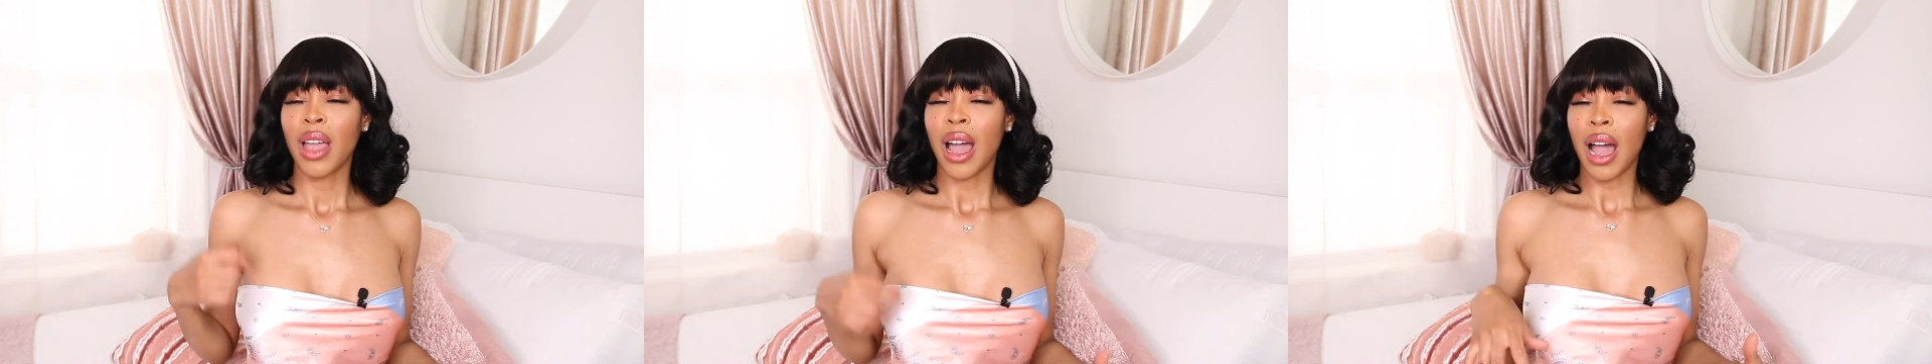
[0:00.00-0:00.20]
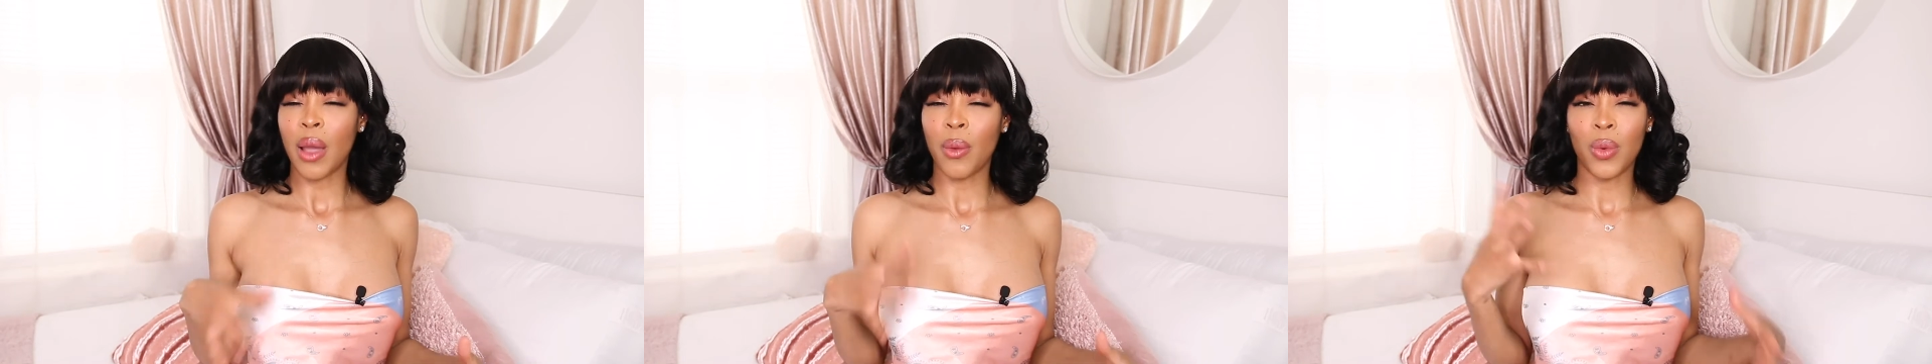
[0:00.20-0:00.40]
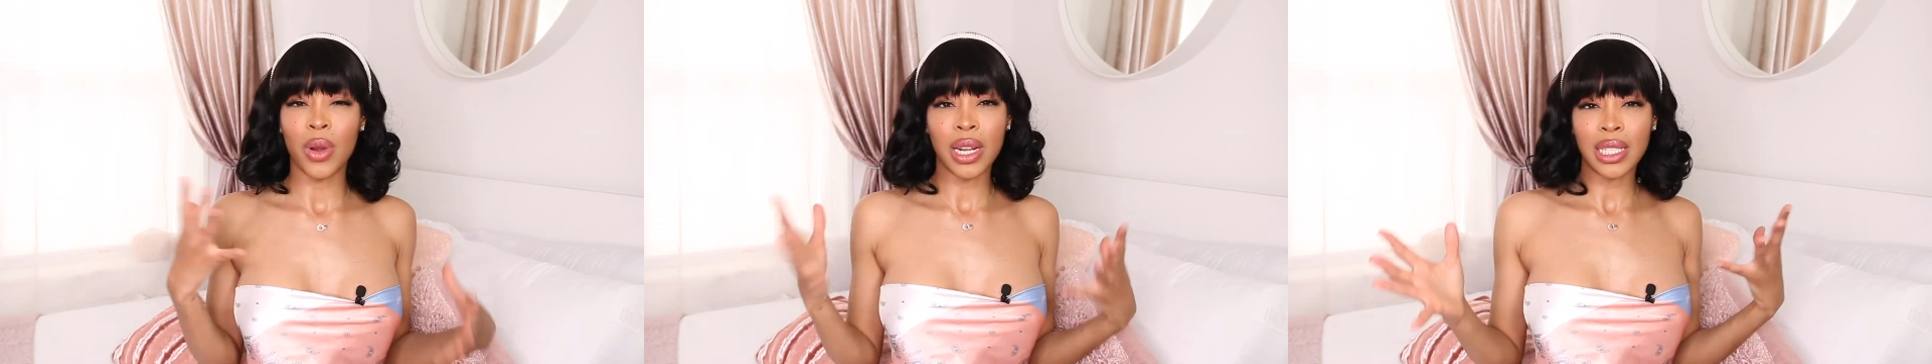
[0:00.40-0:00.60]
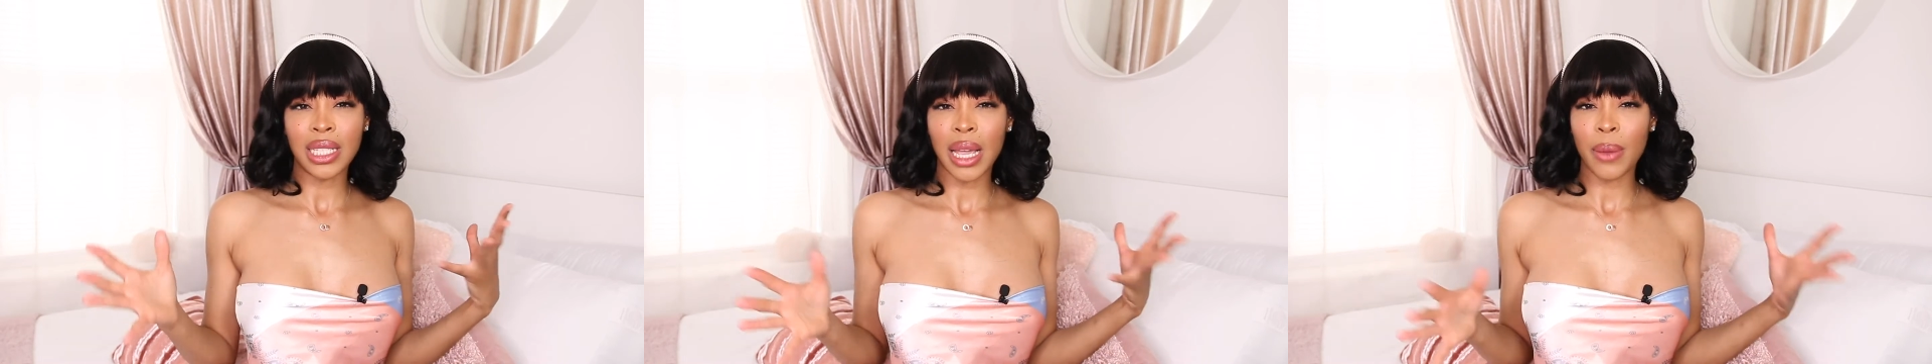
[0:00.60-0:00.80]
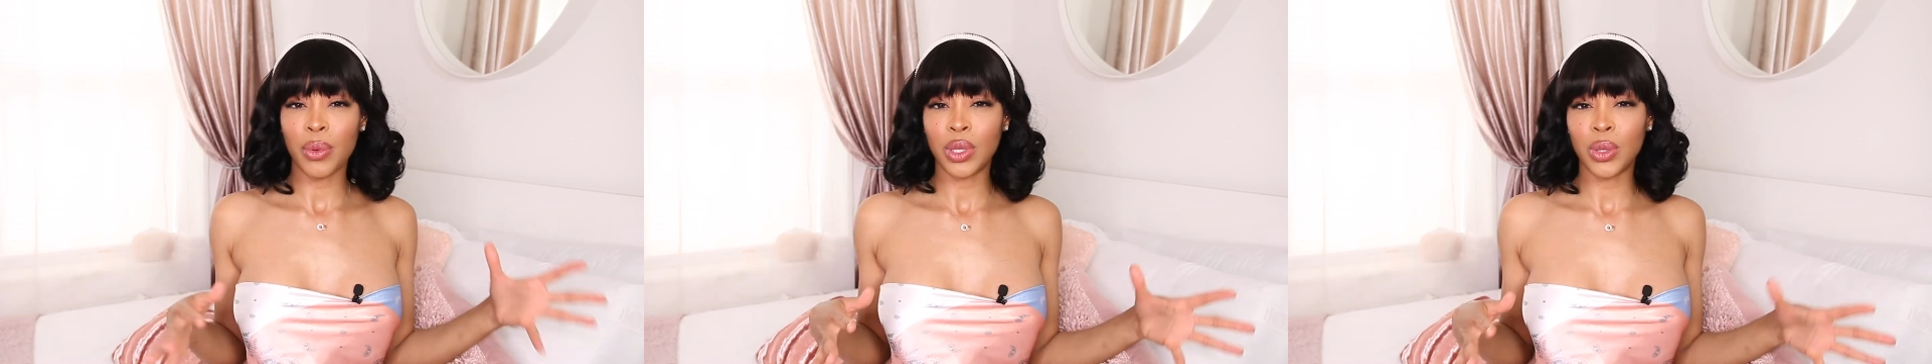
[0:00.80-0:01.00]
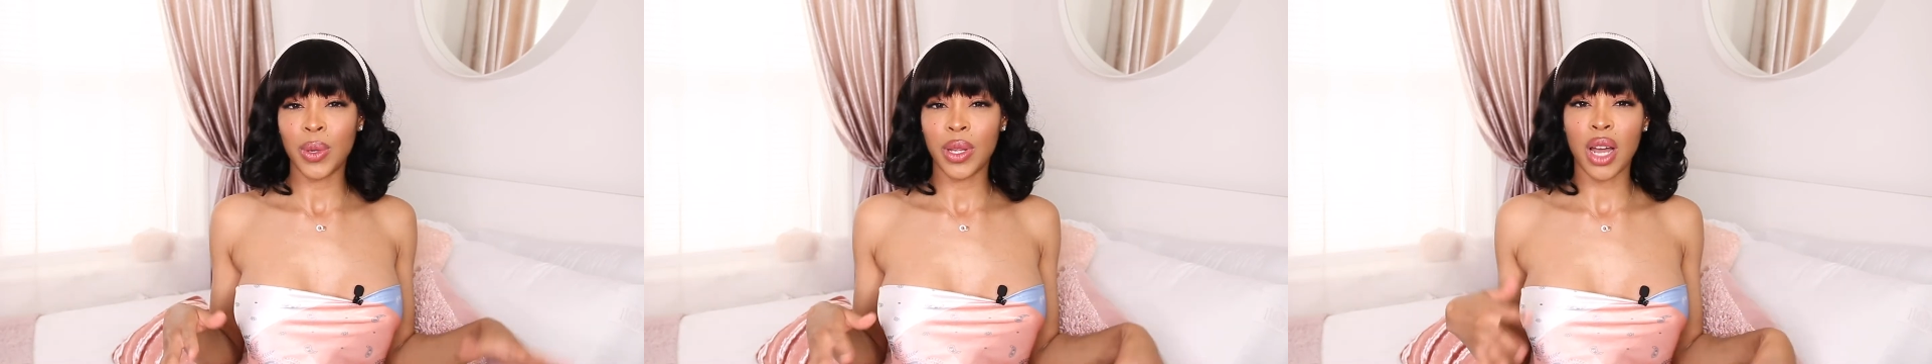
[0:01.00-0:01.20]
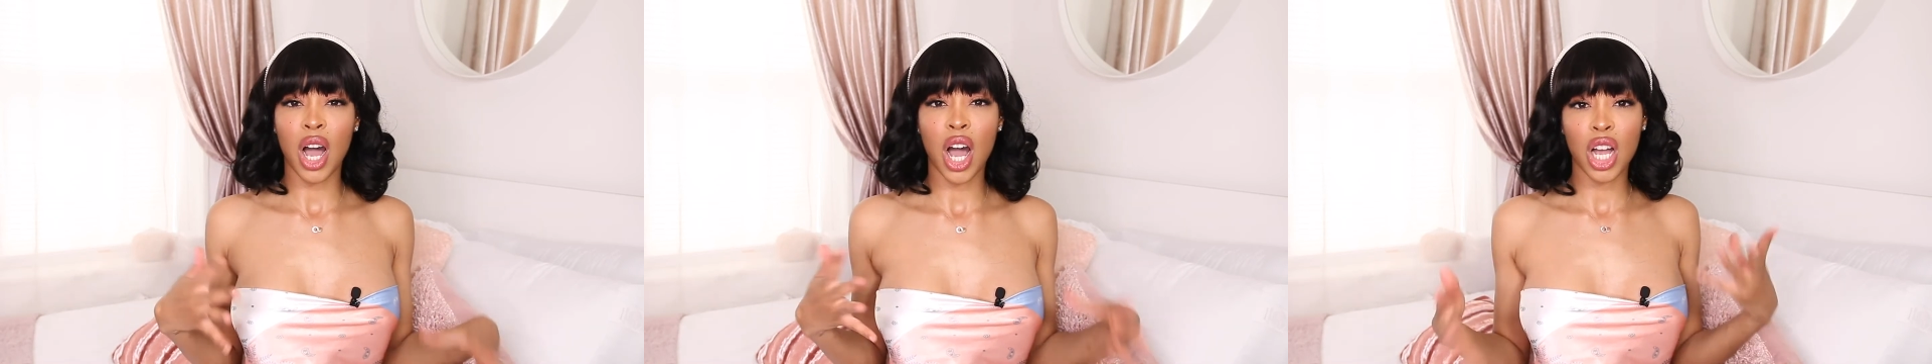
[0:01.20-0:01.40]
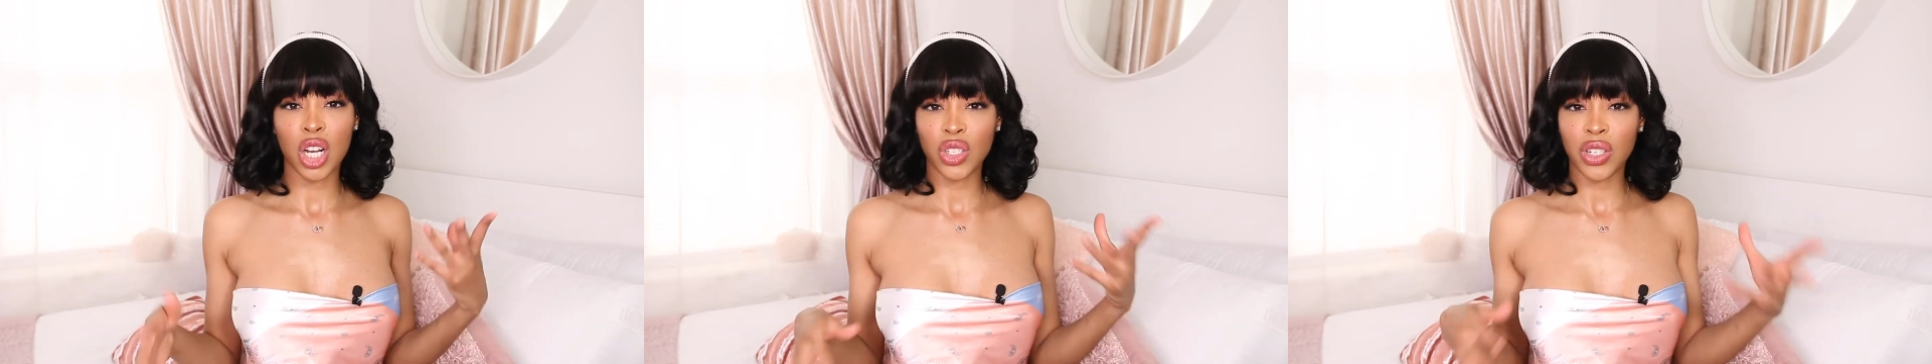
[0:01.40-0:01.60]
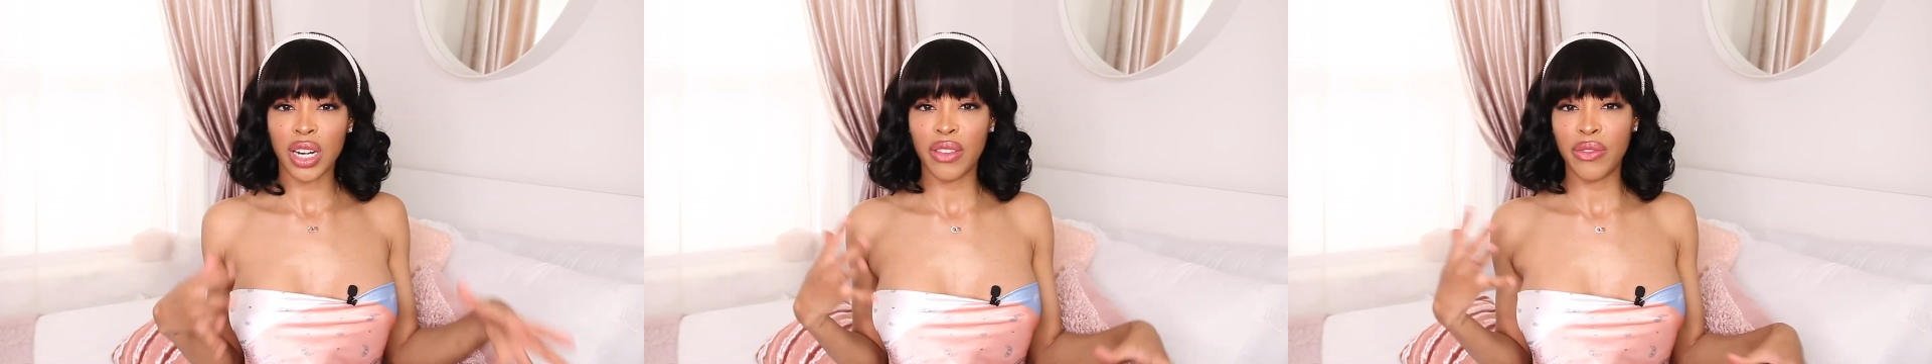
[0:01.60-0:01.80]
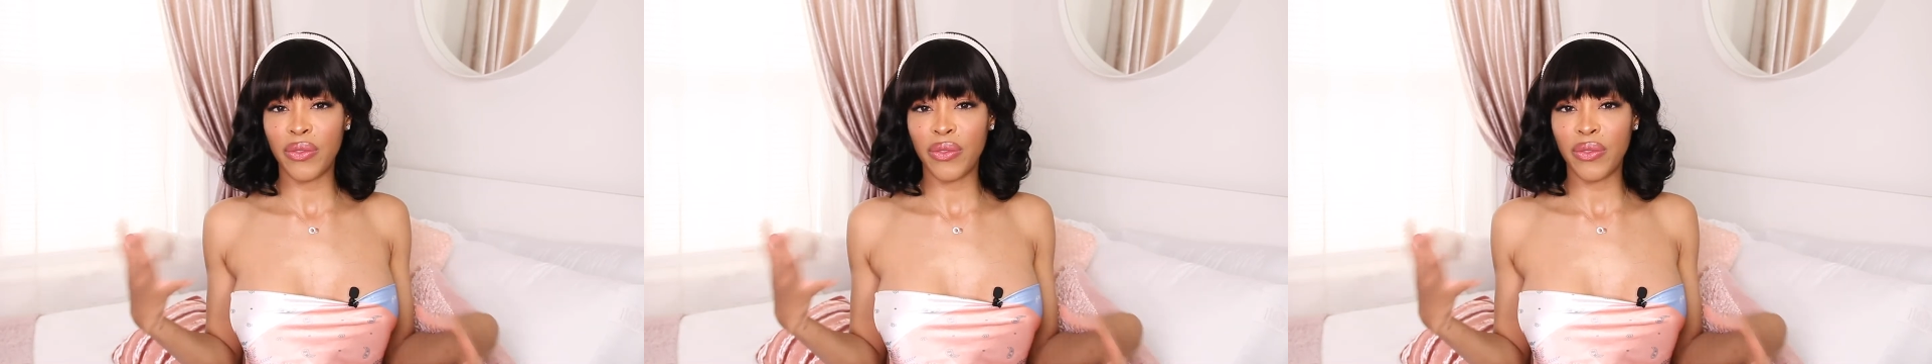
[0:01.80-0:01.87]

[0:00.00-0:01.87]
I want to say between $150